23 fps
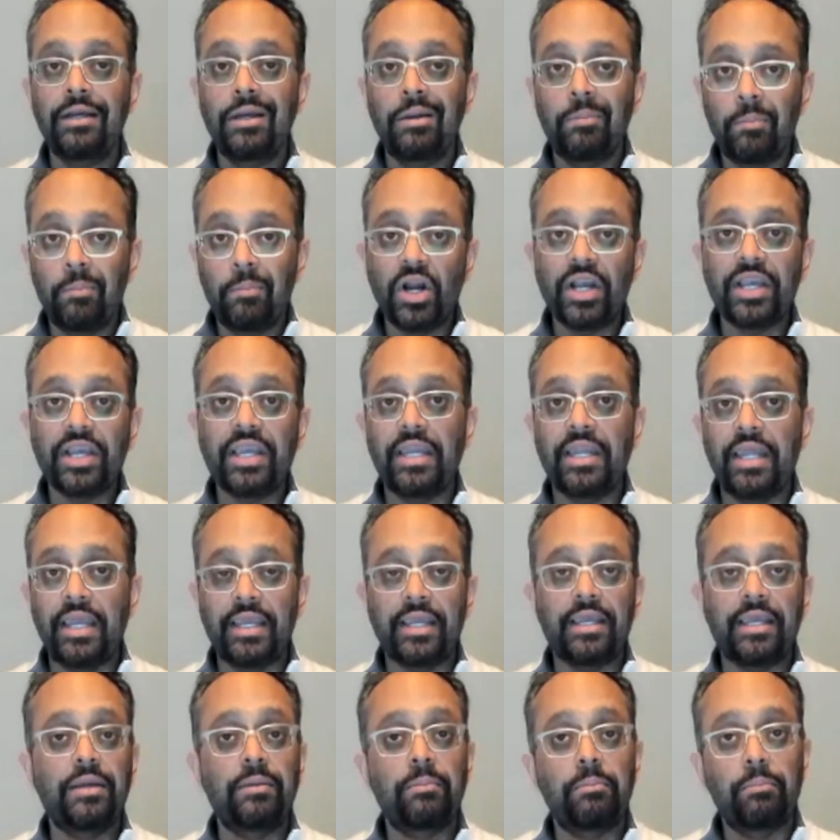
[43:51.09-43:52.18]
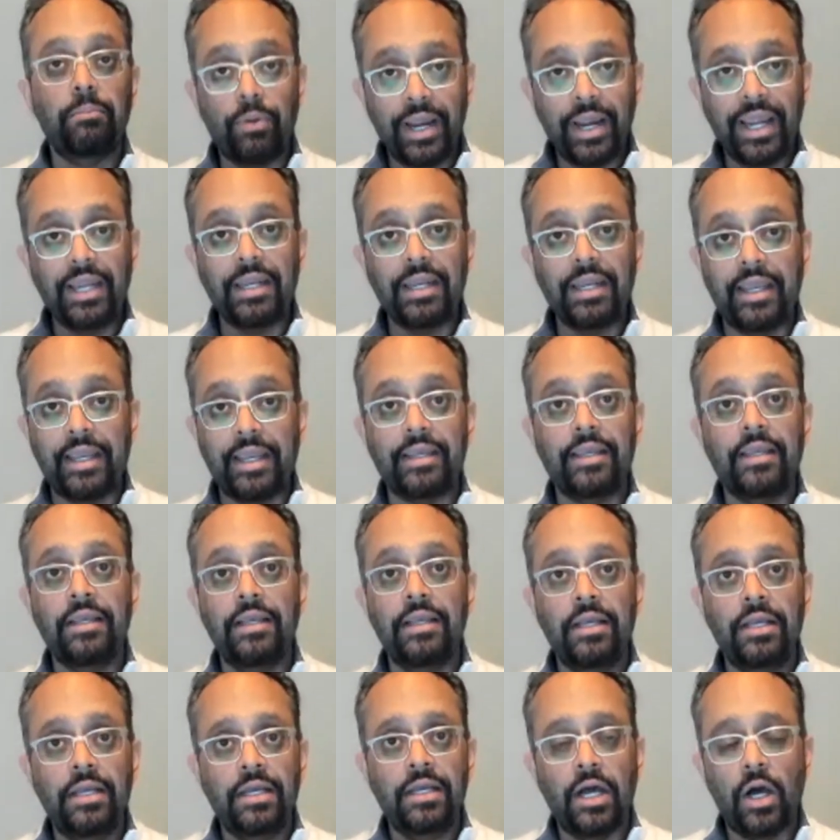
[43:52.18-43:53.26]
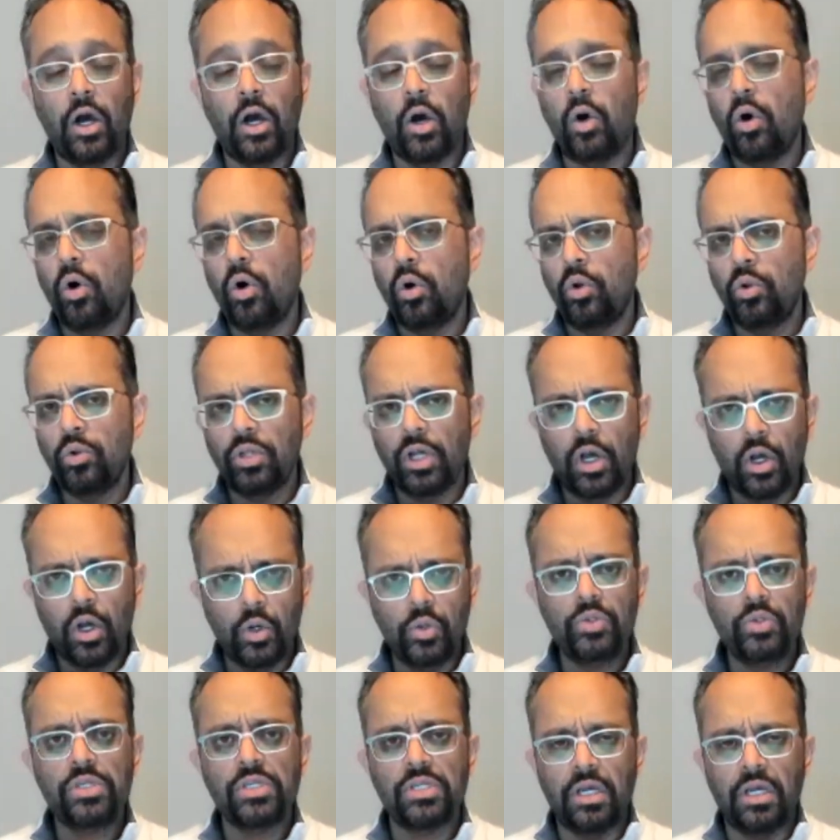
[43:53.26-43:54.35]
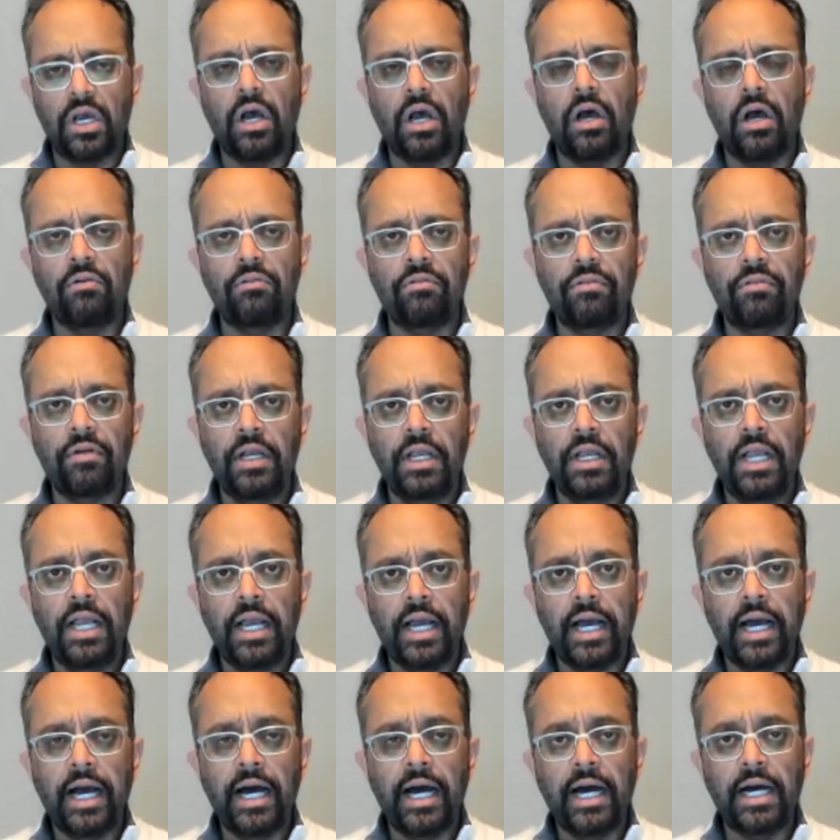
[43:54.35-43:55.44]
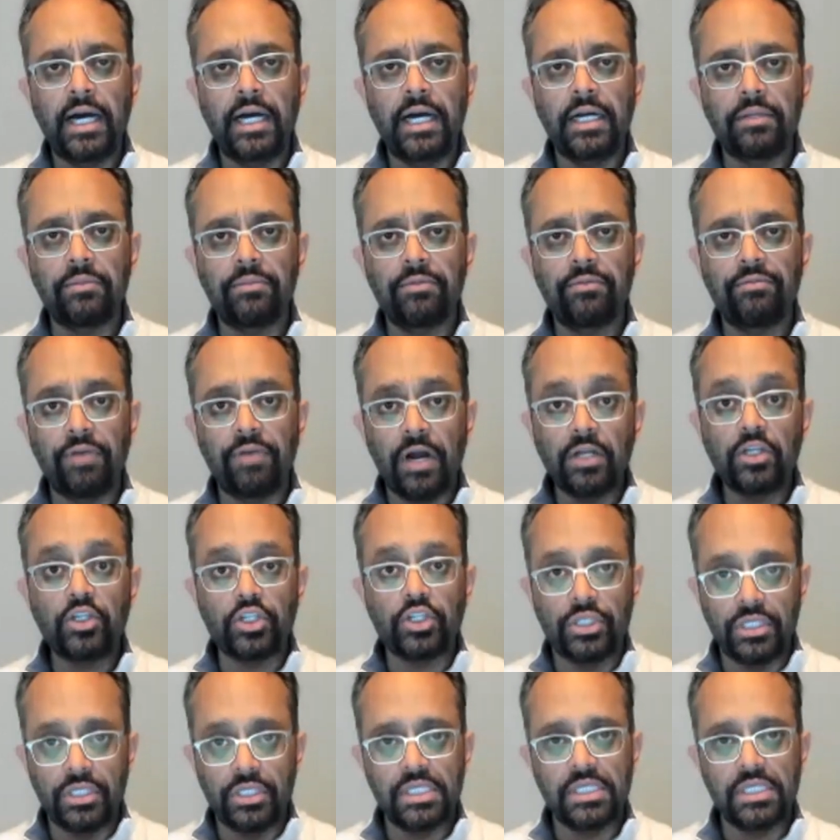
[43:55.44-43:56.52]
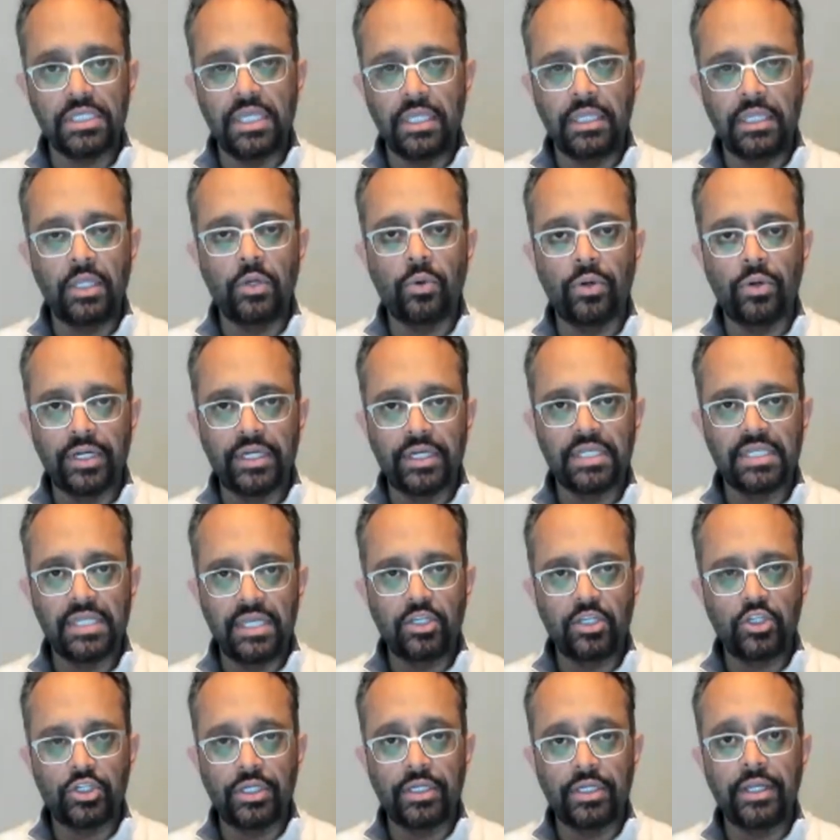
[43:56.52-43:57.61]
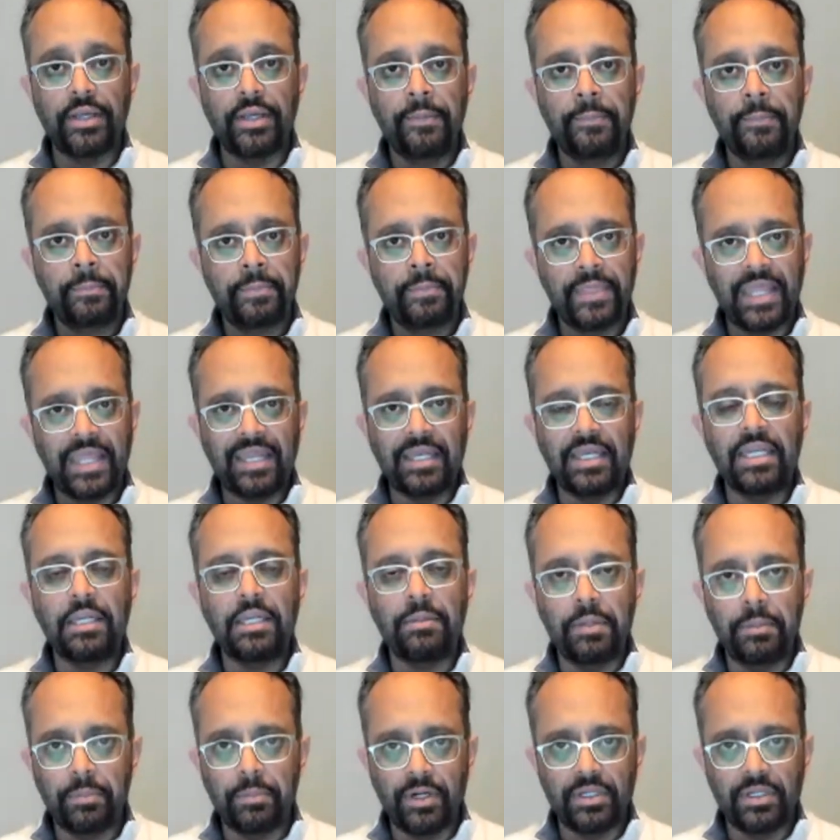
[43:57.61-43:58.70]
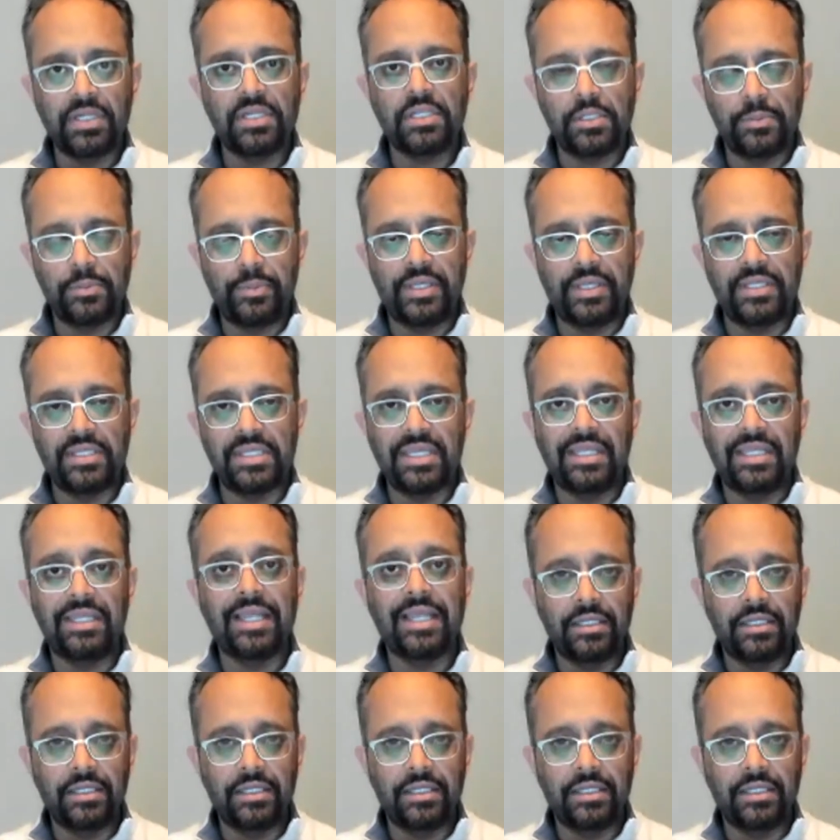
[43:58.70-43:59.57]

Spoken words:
Marketing, branding, a whole host of functions in the organization that need to be participants in that